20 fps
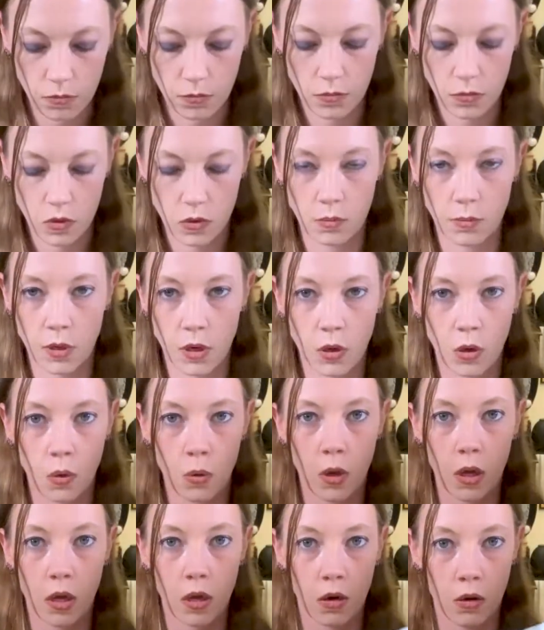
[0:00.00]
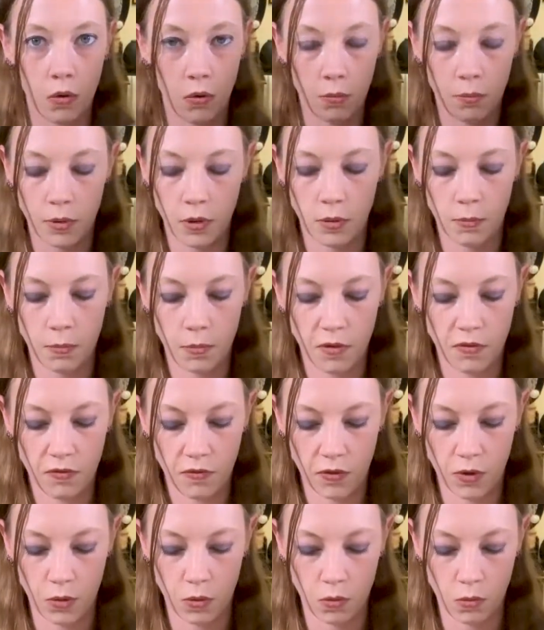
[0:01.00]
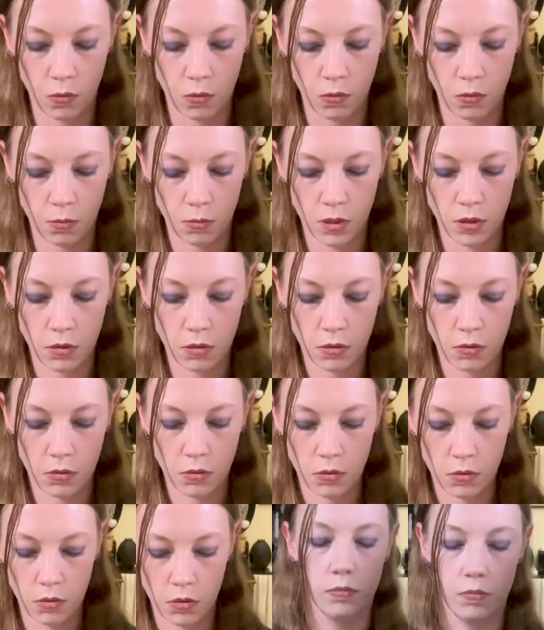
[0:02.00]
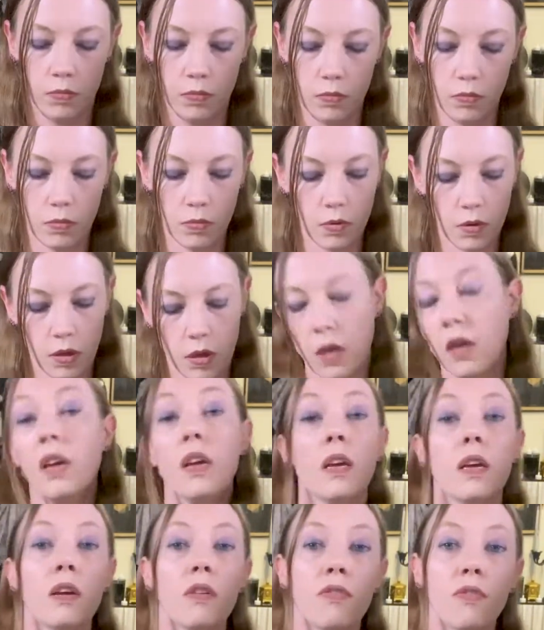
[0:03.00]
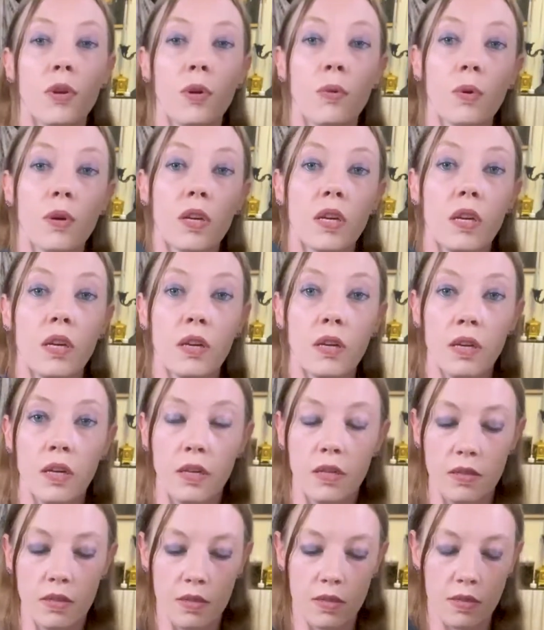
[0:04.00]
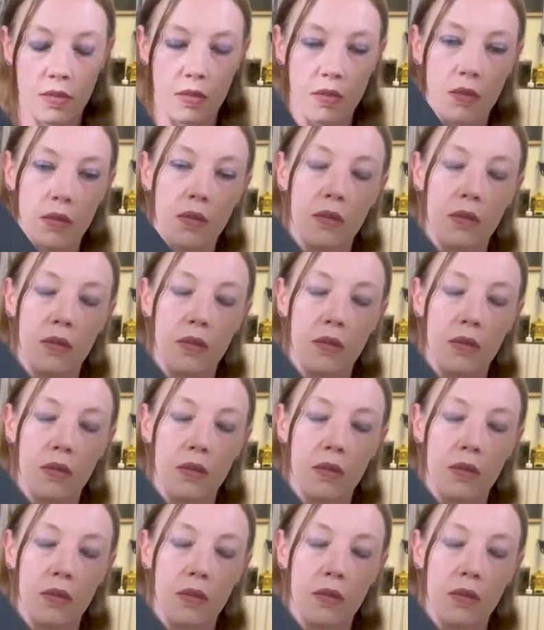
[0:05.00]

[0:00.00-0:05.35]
So I'm going to go ahead and open up my foam. If you were curious,